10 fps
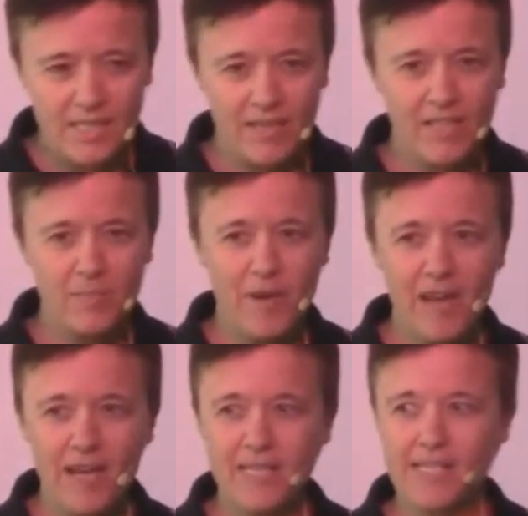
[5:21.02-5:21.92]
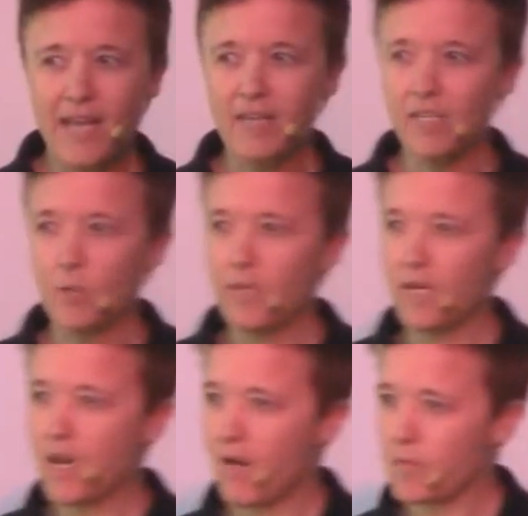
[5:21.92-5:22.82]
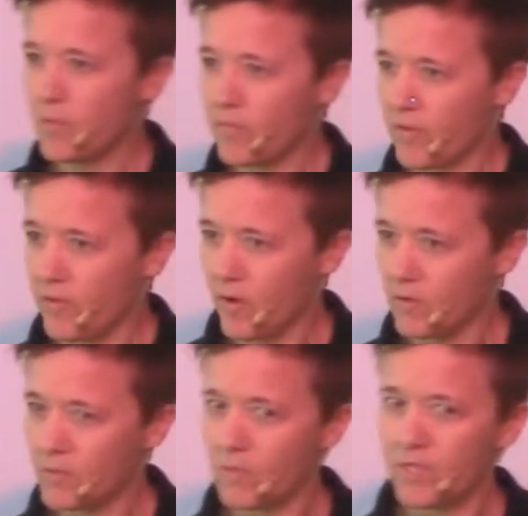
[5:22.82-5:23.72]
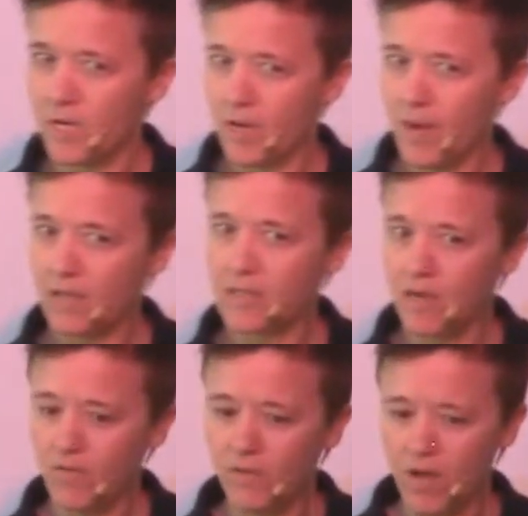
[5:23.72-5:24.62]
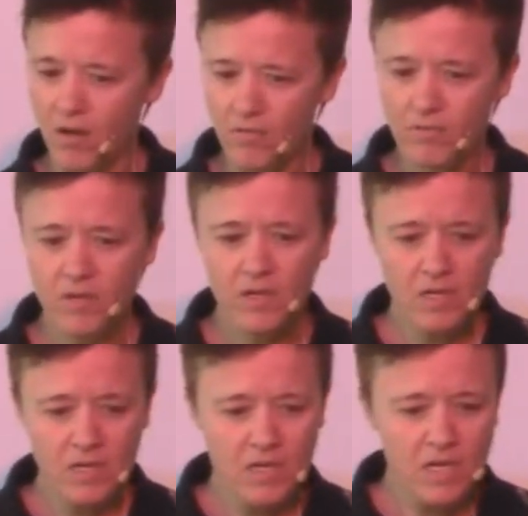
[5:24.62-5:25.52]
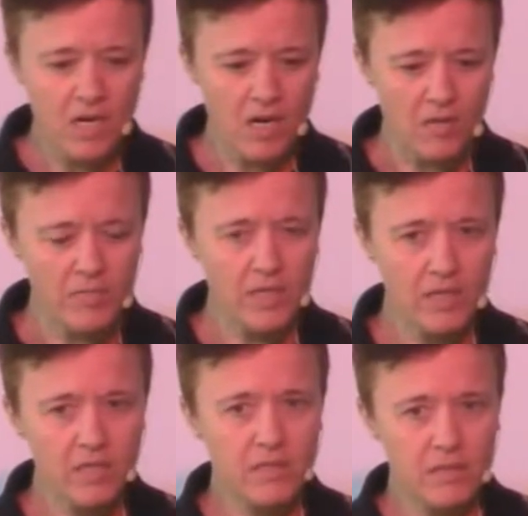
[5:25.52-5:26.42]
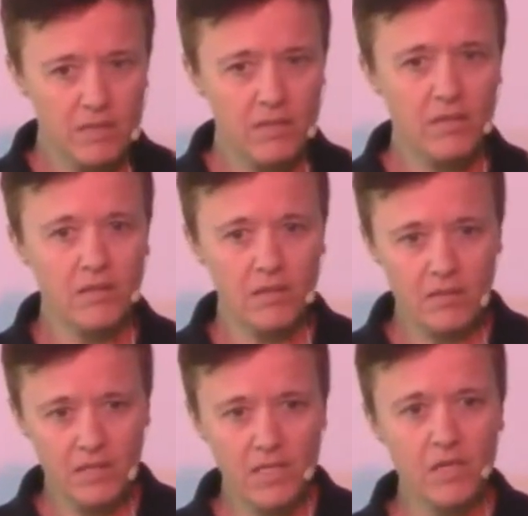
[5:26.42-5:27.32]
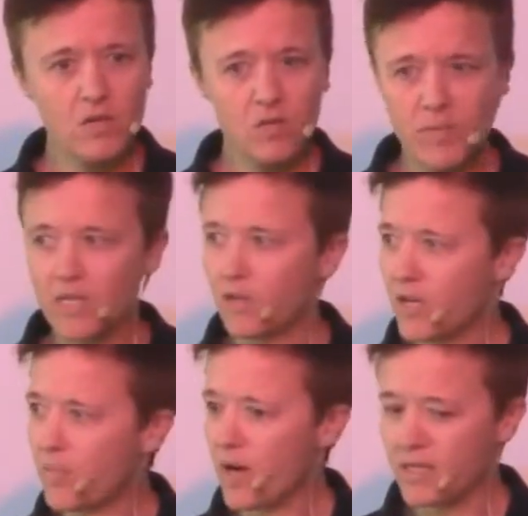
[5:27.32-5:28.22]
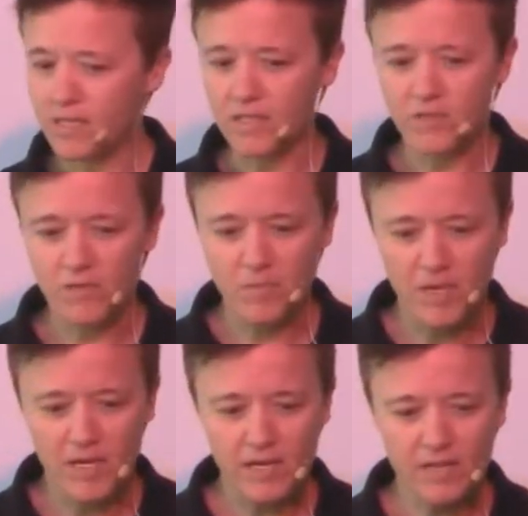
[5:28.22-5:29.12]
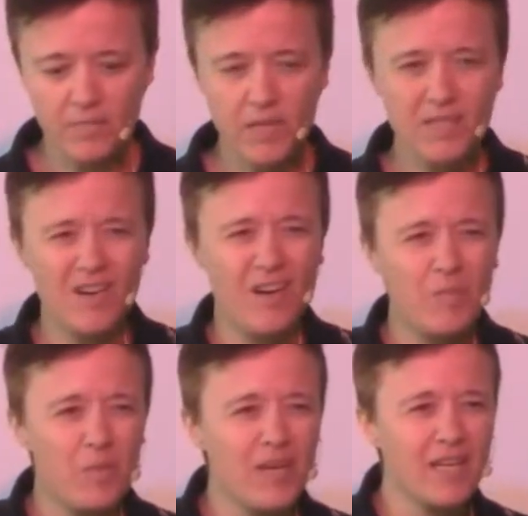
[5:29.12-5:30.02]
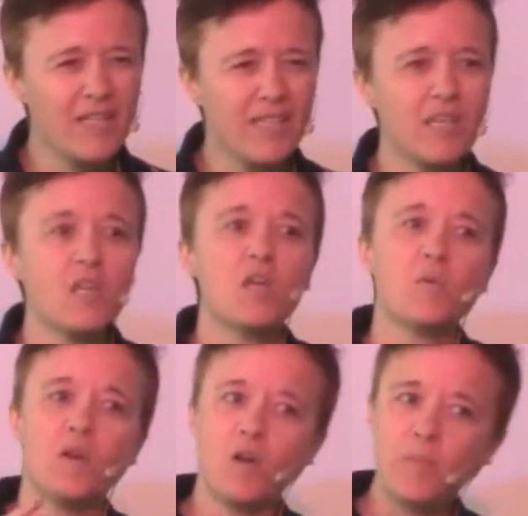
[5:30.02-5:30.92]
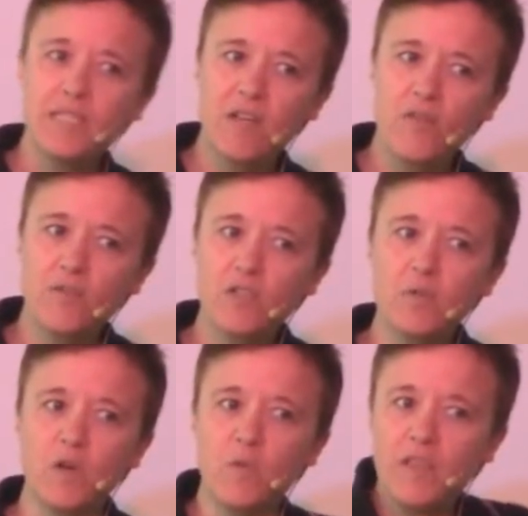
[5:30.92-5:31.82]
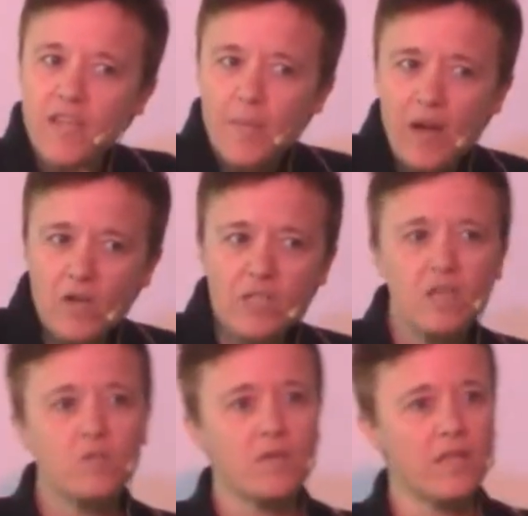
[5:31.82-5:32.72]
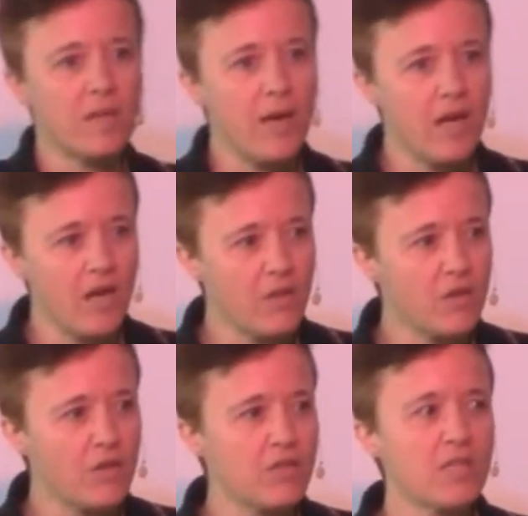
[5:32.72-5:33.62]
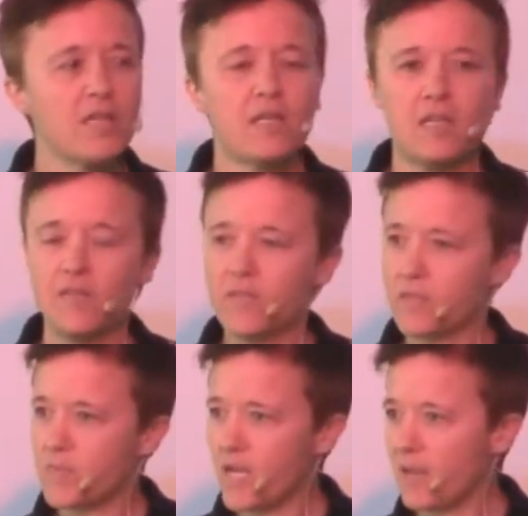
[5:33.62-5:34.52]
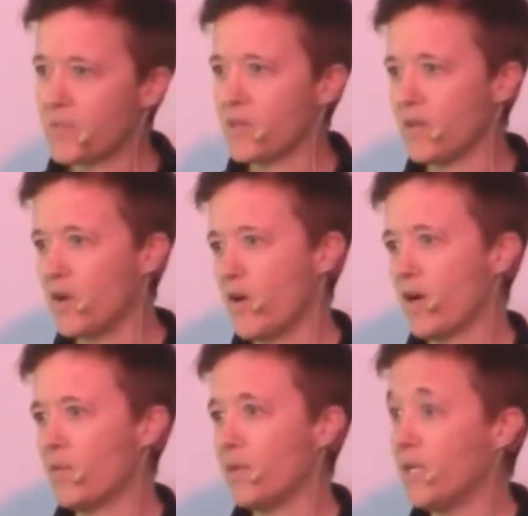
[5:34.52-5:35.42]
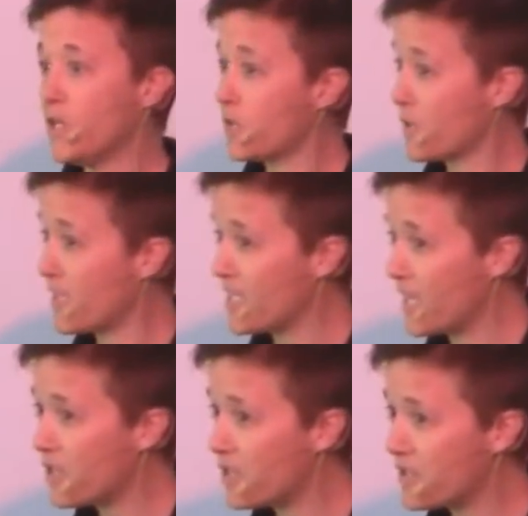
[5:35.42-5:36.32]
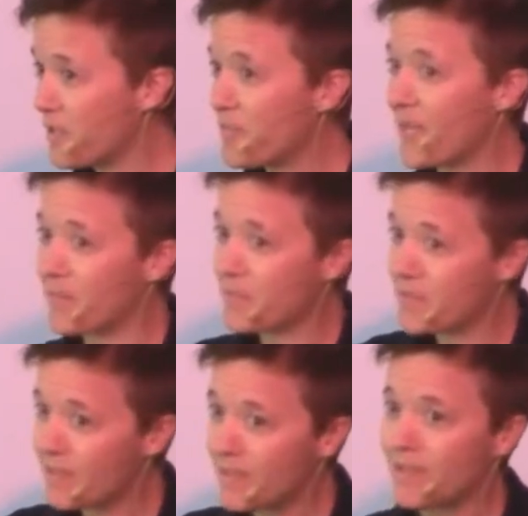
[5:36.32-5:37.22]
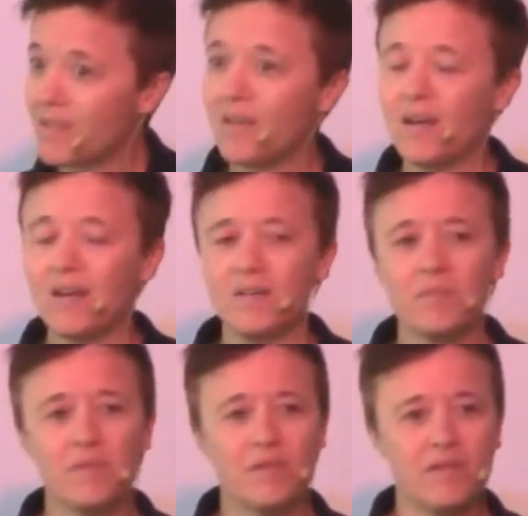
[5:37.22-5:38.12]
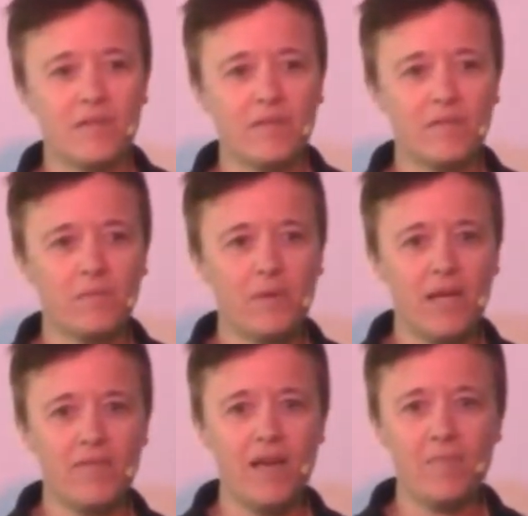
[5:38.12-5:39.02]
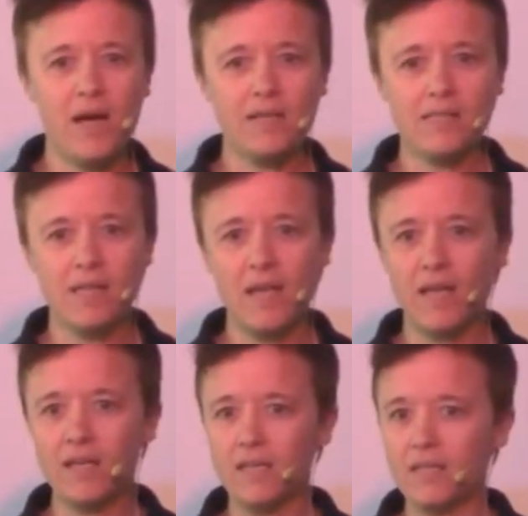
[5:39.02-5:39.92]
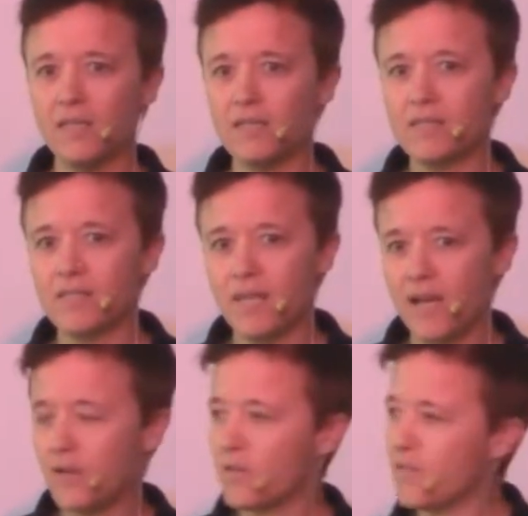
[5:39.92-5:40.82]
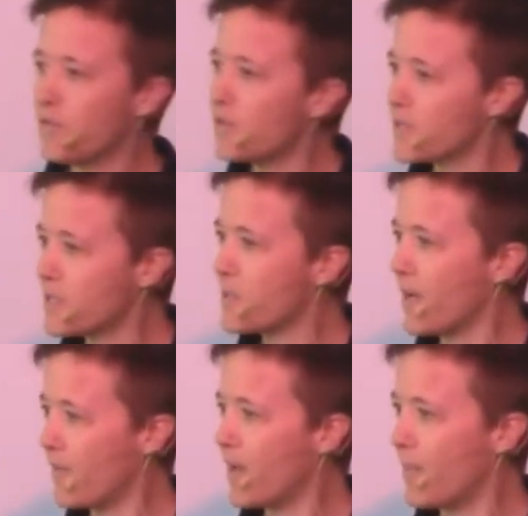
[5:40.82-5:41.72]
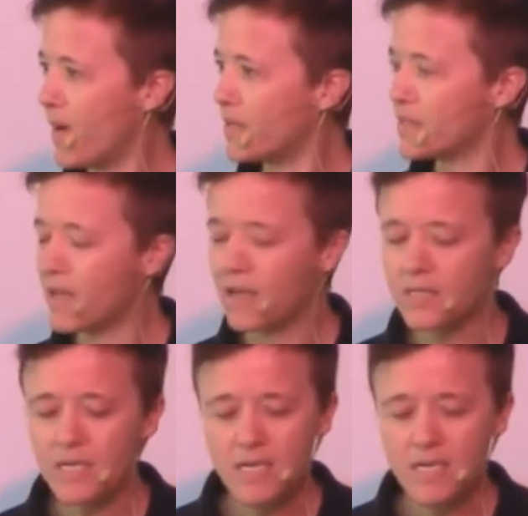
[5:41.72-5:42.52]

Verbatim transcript: Now, this may sound a little bit uncomfortable for folks when we talk about self love, um, and it, it continues to be a learning process for me because our upbringing is like we don't want to be selfish, we don't want to think about ourselves, we want to think about others. Even sometimes, uh, you know, our religious organizations sometimes. Um, we have that mindset, and in societal influences, we have that mindset.